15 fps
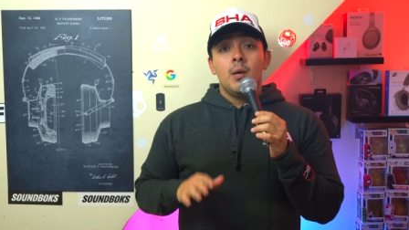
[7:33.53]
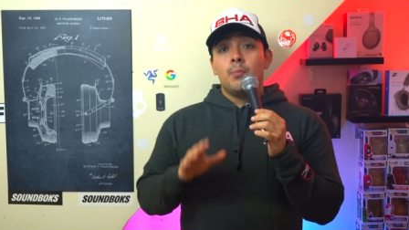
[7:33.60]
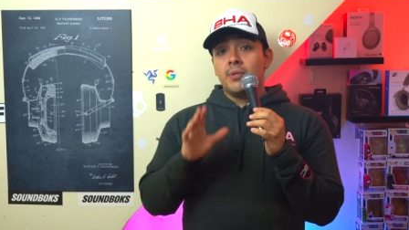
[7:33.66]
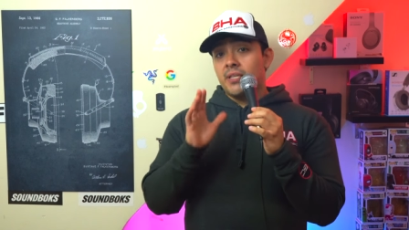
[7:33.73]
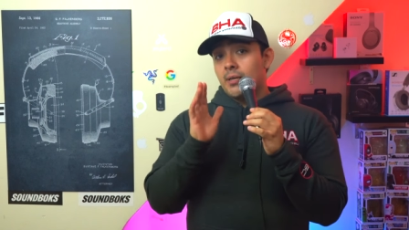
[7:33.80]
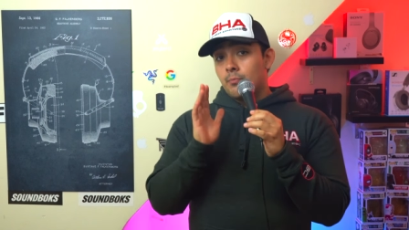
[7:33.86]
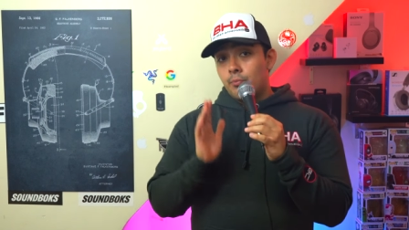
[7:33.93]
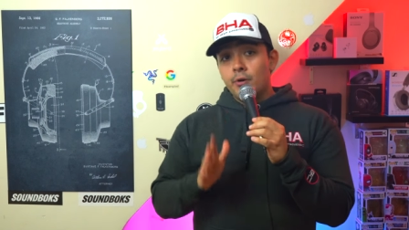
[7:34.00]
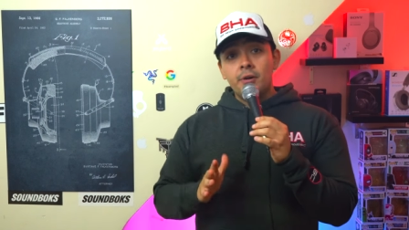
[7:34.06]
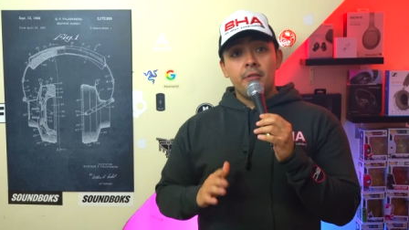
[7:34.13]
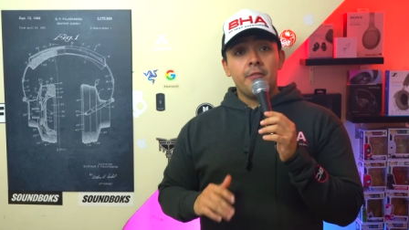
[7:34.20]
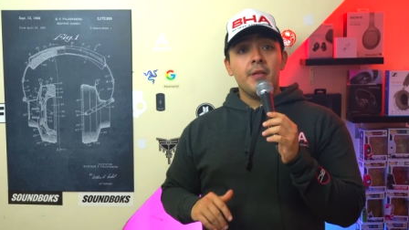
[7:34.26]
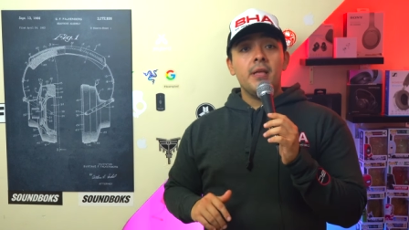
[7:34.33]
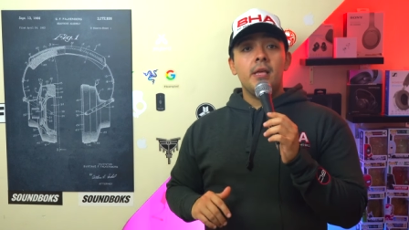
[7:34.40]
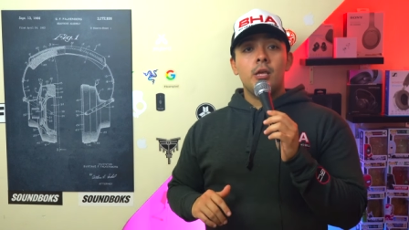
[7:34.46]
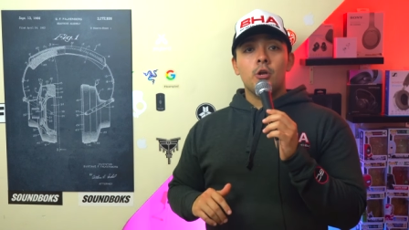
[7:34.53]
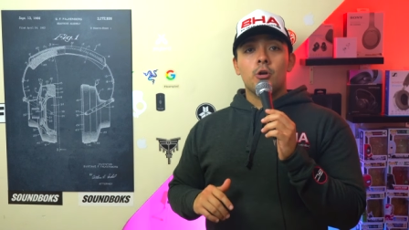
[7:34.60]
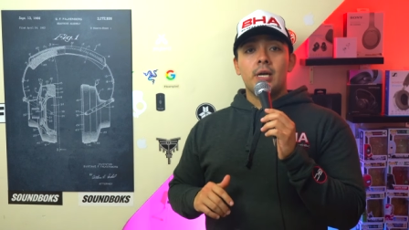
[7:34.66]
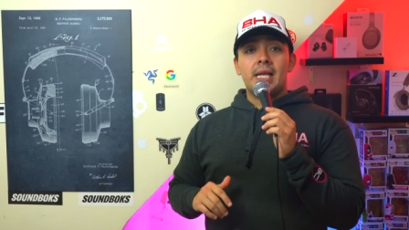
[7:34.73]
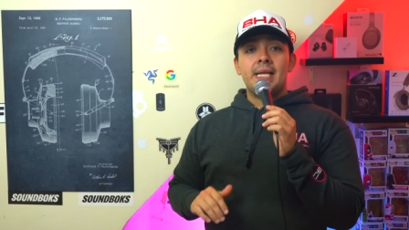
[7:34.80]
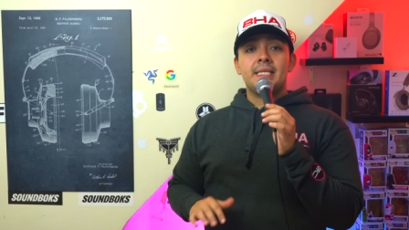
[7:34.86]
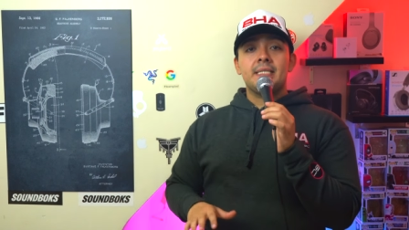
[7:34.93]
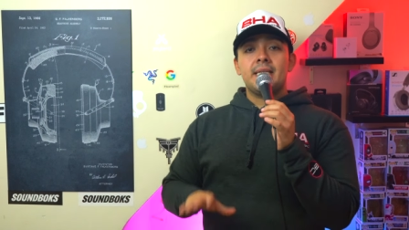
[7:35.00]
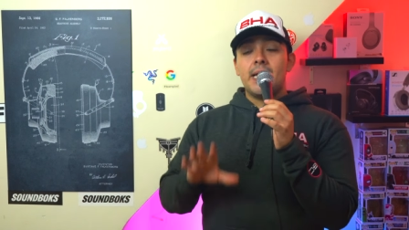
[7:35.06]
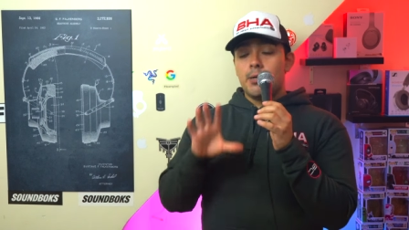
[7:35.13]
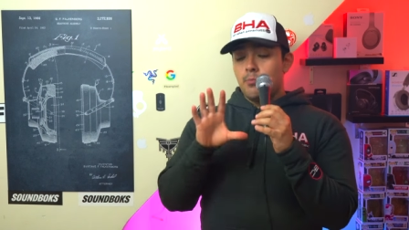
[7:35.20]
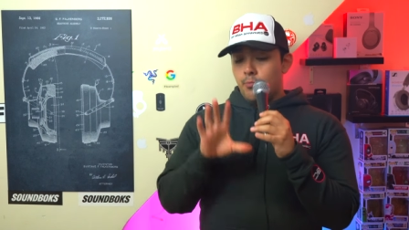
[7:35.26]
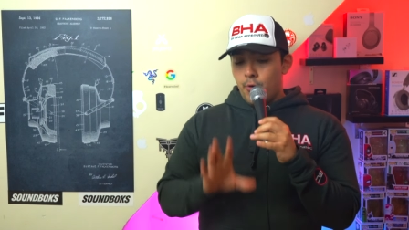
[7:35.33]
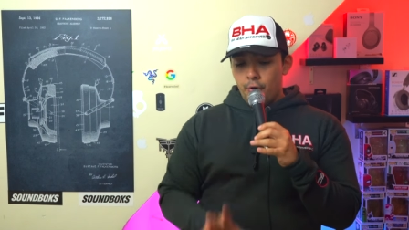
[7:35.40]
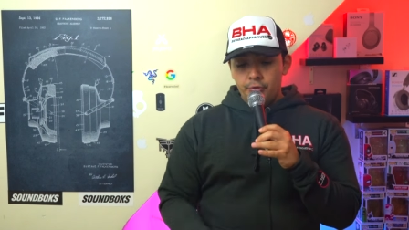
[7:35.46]
But the important thing here is
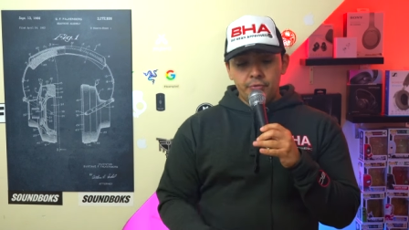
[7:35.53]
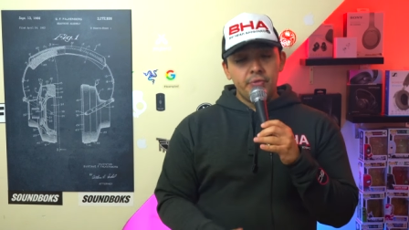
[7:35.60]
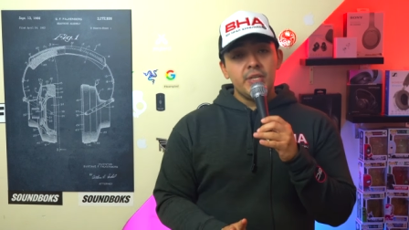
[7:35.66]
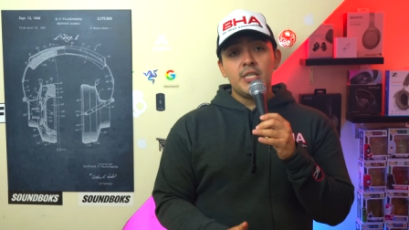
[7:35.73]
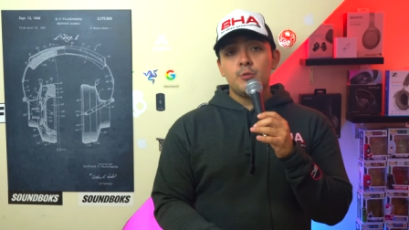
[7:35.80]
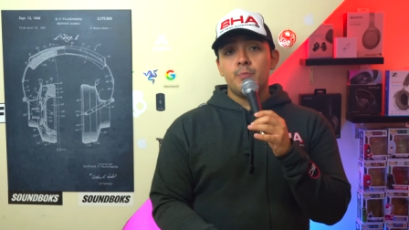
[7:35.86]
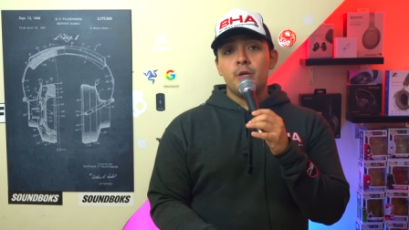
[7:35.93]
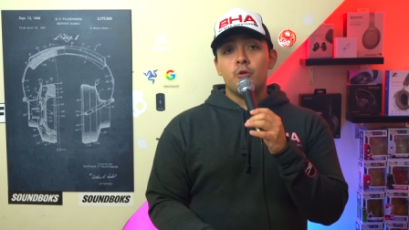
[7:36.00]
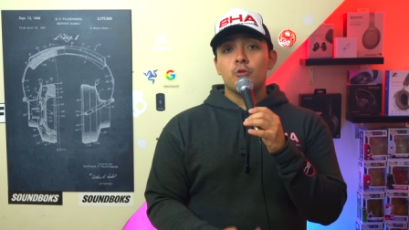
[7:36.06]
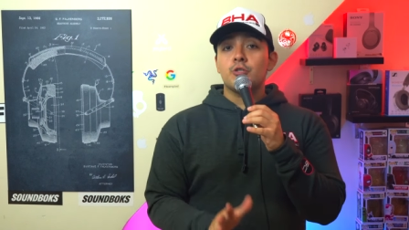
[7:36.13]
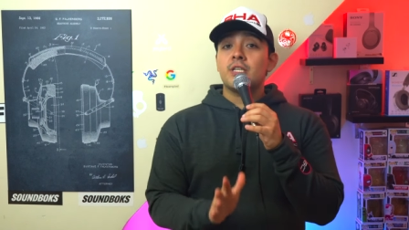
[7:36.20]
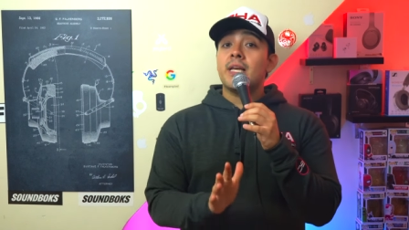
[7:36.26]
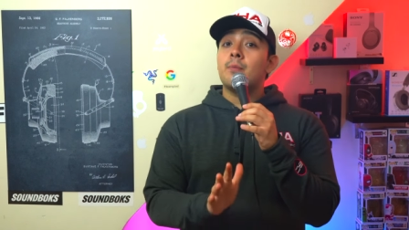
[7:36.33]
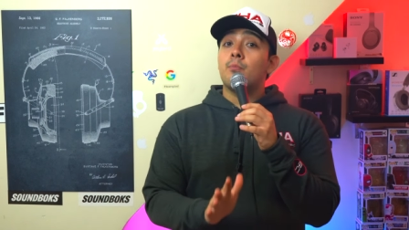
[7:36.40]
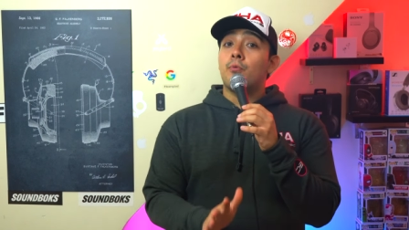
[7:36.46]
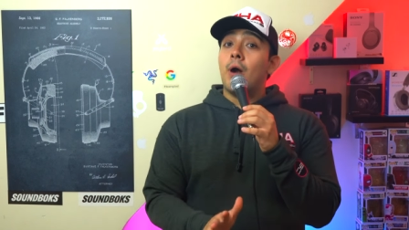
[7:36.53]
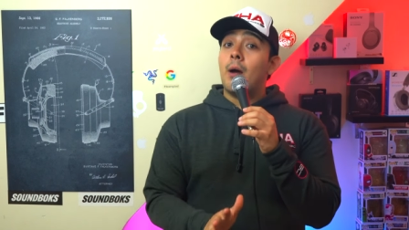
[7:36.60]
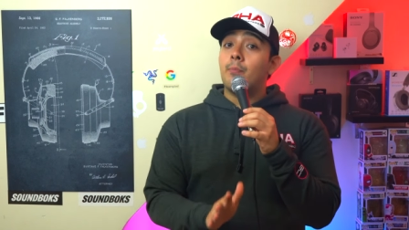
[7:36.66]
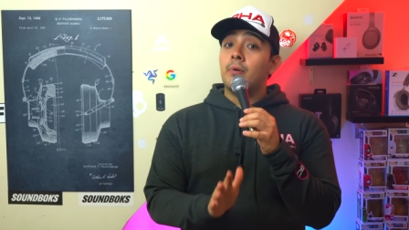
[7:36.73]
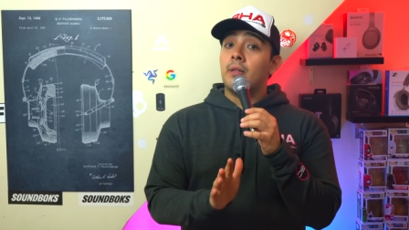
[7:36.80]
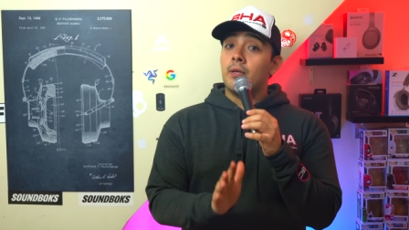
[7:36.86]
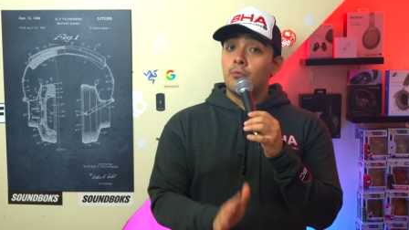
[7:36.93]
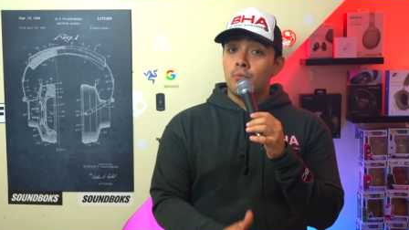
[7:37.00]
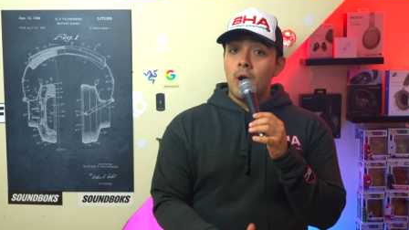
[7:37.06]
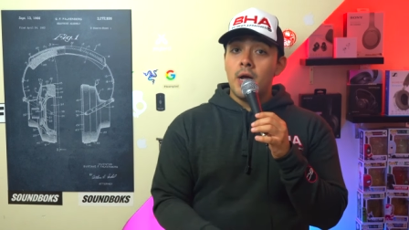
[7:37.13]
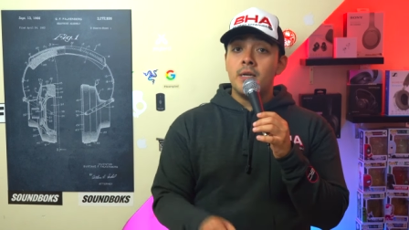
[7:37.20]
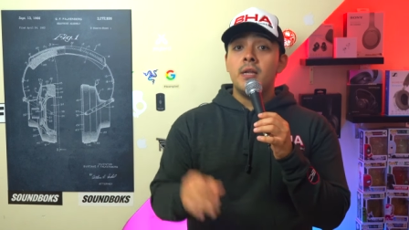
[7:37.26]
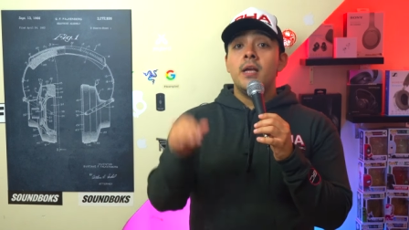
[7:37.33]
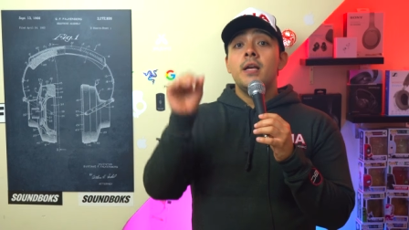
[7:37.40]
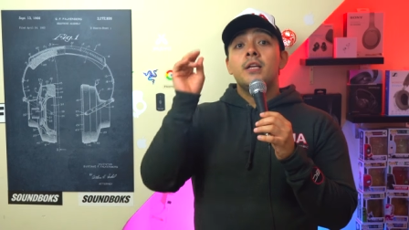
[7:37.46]
that both of these speakers can properly
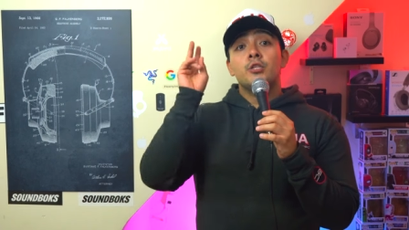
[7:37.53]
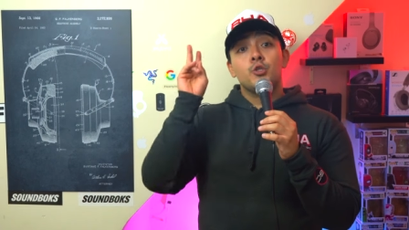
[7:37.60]
run